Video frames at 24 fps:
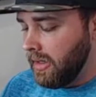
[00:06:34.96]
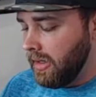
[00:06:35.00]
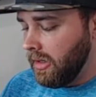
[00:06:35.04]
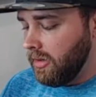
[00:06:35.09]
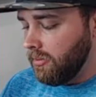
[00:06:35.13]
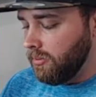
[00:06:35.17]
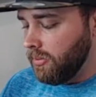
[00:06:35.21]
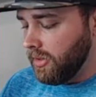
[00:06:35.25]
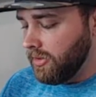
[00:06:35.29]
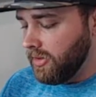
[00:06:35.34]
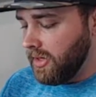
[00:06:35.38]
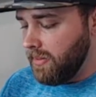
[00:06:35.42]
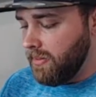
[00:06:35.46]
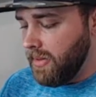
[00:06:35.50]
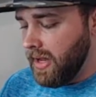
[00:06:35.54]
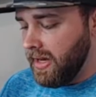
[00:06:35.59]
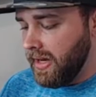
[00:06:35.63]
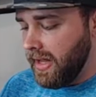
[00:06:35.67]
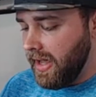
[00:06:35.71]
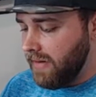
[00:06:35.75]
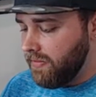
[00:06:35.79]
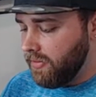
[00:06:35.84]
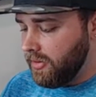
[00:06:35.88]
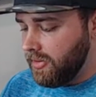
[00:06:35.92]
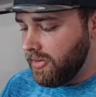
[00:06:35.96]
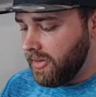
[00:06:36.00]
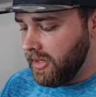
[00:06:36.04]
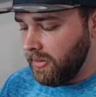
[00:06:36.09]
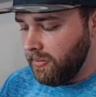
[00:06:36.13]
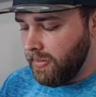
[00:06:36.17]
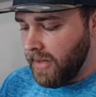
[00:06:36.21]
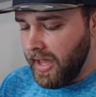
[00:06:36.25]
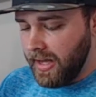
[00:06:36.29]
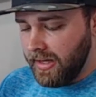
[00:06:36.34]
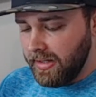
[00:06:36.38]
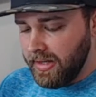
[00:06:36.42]
But they made everything
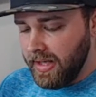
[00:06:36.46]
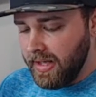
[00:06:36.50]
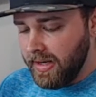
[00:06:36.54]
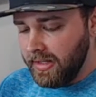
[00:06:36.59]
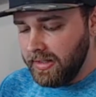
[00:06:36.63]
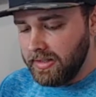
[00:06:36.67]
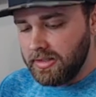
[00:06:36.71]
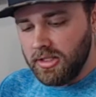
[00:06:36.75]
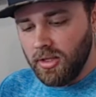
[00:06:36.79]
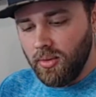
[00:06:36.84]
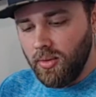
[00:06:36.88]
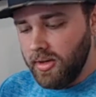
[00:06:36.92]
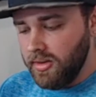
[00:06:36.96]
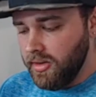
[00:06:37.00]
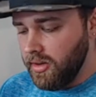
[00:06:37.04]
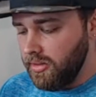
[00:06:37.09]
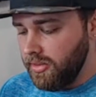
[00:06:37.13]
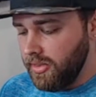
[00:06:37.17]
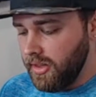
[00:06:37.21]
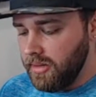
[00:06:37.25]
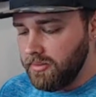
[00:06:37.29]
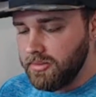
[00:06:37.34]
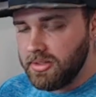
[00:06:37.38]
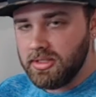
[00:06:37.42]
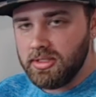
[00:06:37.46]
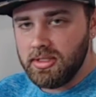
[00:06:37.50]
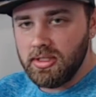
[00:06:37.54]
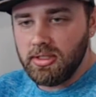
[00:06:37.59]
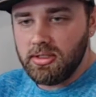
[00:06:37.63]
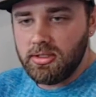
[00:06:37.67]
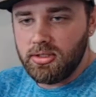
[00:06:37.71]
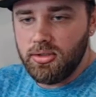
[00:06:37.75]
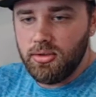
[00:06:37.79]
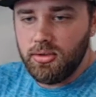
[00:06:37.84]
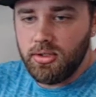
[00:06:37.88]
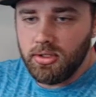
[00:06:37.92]
magnetic. So on the
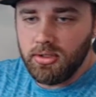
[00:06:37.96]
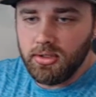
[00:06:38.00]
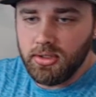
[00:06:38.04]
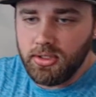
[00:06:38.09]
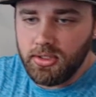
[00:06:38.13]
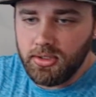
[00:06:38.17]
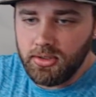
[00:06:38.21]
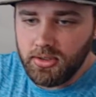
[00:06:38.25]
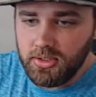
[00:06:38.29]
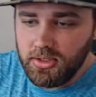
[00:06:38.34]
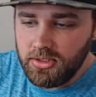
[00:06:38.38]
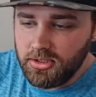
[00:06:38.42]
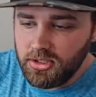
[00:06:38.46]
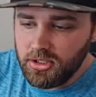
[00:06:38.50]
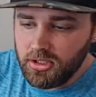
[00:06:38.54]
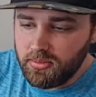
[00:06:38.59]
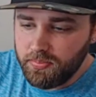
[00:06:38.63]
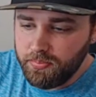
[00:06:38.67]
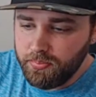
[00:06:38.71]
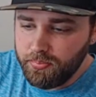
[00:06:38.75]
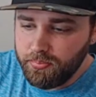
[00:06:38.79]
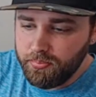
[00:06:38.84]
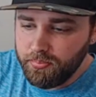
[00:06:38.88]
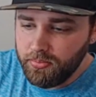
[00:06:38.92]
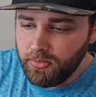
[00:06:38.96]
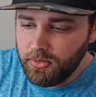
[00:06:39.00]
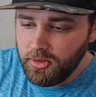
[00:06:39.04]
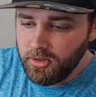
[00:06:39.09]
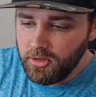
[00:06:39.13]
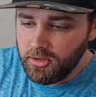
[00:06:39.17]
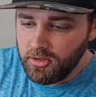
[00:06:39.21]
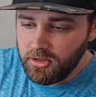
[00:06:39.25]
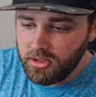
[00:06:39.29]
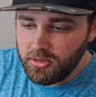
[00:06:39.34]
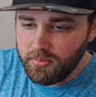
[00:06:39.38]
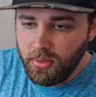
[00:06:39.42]
thumbsticks, you can literally just
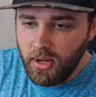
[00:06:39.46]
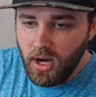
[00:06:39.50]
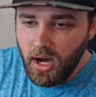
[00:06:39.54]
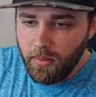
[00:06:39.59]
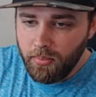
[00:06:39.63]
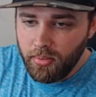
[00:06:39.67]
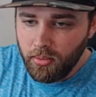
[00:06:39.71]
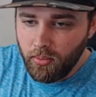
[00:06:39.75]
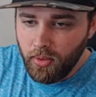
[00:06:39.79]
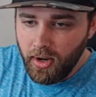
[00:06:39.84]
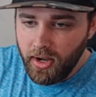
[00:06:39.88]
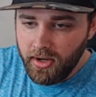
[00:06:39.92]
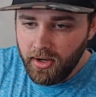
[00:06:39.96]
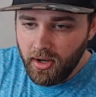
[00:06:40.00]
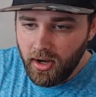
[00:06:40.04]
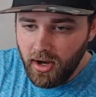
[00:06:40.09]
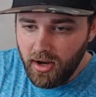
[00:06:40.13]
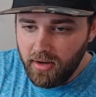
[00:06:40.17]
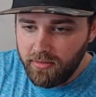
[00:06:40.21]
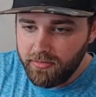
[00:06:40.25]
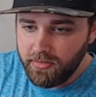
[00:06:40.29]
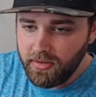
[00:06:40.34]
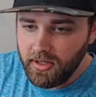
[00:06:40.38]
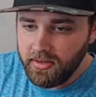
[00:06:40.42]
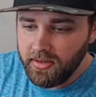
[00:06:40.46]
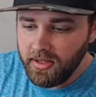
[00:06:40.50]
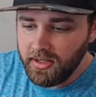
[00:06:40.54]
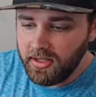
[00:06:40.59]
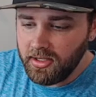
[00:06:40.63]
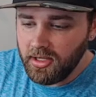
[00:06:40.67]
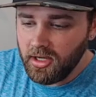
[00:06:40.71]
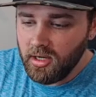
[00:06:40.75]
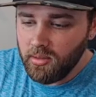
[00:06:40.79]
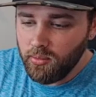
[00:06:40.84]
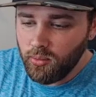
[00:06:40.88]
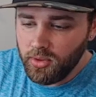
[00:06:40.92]
pop them right off, and they
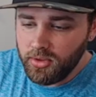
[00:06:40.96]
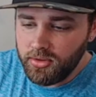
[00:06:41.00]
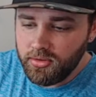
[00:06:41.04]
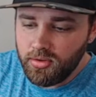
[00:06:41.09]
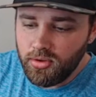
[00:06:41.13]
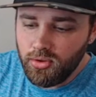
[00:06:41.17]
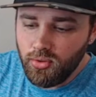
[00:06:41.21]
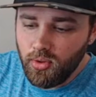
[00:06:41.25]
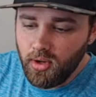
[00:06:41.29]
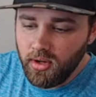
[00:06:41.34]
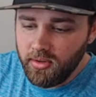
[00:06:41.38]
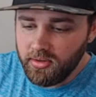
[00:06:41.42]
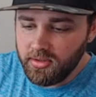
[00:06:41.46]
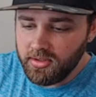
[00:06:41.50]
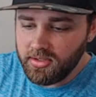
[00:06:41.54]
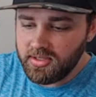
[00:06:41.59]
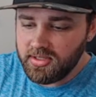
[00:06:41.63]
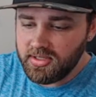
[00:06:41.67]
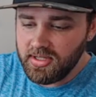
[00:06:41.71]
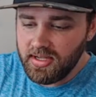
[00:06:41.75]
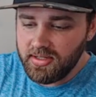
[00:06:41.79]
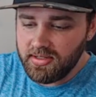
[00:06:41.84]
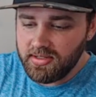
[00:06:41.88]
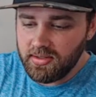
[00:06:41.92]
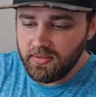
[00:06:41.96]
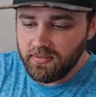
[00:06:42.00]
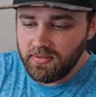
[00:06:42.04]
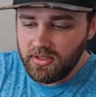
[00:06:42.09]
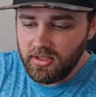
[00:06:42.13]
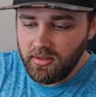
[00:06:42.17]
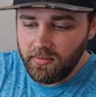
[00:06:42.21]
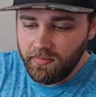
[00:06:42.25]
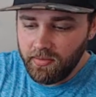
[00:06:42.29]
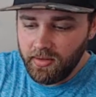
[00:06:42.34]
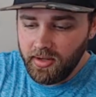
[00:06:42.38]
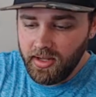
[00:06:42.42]
come with 2 other sets of
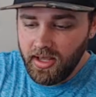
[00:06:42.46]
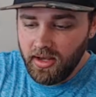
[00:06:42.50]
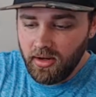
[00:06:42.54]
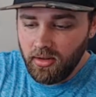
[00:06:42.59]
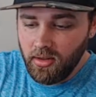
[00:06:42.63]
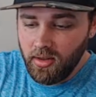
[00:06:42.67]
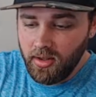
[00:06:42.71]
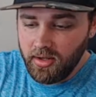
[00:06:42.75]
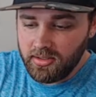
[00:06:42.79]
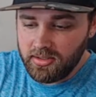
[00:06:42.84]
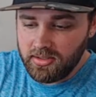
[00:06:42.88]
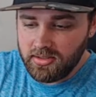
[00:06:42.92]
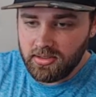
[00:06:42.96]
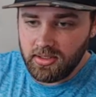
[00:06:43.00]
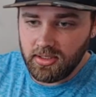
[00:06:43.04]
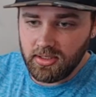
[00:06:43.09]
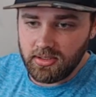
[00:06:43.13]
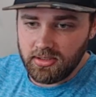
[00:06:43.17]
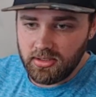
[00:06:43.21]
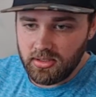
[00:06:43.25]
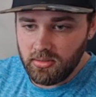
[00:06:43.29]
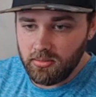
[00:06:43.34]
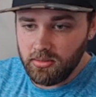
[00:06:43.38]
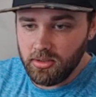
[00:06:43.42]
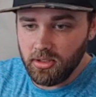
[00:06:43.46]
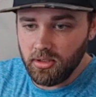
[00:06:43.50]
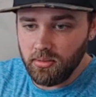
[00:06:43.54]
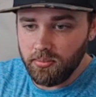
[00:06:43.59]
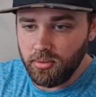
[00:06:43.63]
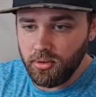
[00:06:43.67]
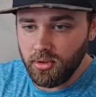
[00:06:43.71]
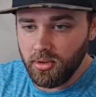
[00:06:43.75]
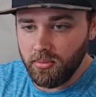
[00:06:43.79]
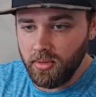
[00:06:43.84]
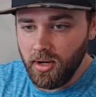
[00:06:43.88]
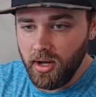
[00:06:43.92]
different analog sticks to be able to
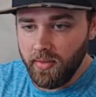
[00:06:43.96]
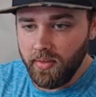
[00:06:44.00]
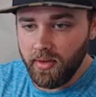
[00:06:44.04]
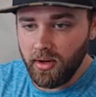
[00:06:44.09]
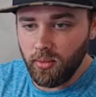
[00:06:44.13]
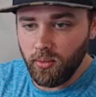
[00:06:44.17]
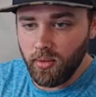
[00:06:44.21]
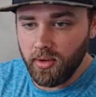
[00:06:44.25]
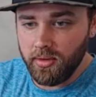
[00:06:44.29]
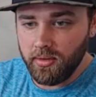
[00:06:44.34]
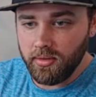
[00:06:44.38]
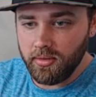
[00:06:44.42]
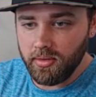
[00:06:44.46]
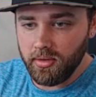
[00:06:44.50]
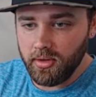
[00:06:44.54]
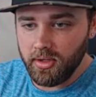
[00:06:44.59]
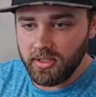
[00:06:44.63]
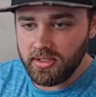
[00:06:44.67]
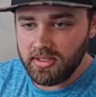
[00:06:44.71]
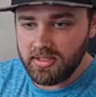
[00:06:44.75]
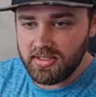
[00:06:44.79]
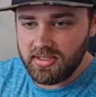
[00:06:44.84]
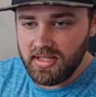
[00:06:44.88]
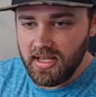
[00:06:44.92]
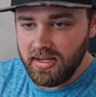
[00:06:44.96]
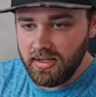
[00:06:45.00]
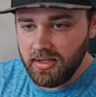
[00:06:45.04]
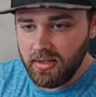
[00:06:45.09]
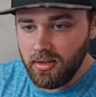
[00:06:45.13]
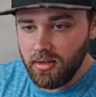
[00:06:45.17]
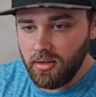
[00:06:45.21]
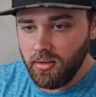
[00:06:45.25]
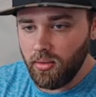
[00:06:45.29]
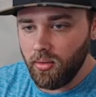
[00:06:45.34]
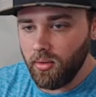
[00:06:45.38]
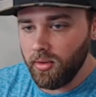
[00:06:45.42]
put them on there, whether they're
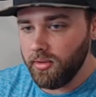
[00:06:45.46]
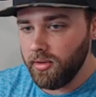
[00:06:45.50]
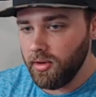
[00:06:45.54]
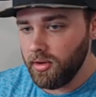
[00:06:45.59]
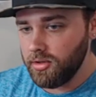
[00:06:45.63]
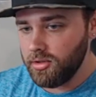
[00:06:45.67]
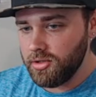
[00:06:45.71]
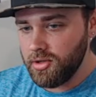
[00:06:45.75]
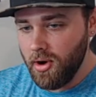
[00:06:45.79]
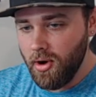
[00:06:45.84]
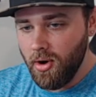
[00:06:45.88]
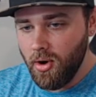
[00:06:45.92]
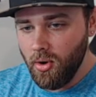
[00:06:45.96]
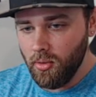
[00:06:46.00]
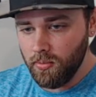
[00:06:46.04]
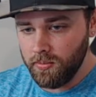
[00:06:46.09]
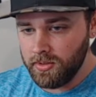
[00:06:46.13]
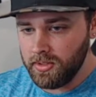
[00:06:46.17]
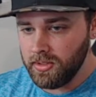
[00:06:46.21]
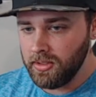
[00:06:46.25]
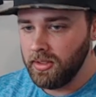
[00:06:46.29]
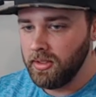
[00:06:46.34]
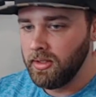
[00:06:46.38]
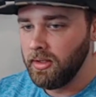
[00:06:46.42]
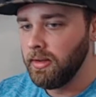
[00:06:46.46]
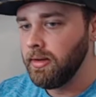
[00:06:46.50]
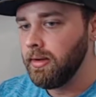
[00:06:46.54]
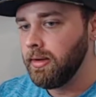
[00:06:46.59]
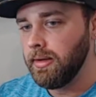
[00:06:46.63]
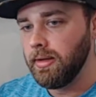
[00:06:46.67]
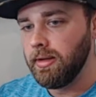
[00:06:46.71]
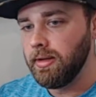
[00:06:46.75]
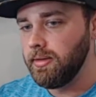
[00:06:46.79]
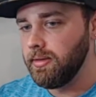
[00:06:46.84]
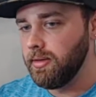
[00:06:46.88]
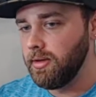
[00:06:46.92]
extended or they're domed.
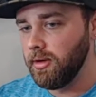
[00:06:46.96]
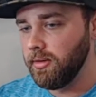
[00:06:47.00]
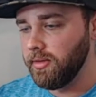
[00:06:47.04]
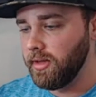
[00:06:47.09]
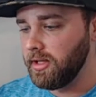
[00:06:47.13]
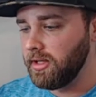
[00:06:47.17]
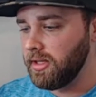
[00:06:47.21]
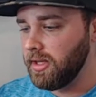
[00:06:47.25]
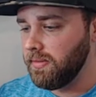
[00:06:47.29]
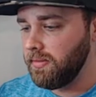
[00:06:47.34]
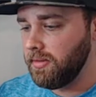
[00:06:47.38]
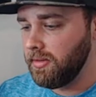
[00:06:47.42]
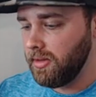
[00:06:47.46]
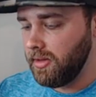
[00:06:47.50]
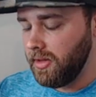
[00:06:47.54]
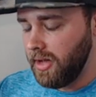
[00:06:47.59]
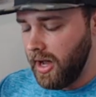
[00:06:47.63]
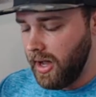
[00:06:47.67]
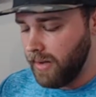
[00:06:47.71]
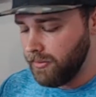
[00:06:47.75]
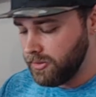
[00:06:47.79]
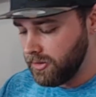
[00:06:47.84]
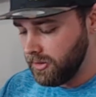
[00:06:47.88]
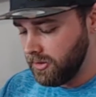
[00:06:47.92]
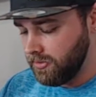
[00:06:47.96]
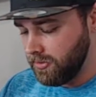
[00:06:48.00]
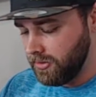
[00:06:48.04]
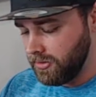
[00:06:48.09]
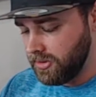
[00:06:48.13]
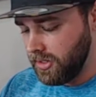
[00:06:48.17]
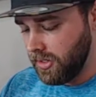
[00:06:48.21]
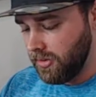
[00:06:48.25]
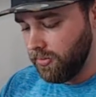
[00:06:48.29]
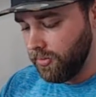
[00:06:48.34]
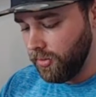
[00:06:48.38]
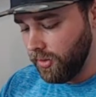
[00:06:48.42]
You know, they give you the option, which
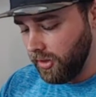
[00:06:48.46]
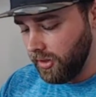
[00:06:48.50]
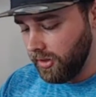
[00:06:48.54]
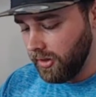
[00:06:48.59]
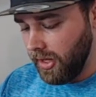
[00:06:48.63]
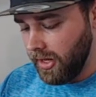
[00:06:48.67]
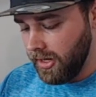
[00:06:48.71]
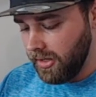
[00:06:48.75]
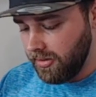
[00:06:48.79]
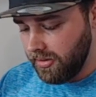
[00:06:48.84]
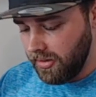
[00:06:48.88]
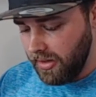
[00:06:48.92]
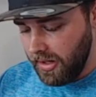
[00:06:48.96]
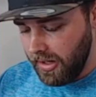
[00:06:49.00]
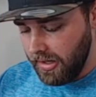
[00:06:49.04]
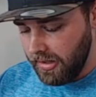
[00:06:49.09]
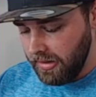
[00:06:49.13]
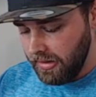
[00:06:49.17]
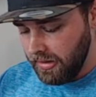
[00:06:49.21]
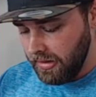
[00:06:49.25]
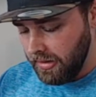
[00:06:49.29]
I really like that.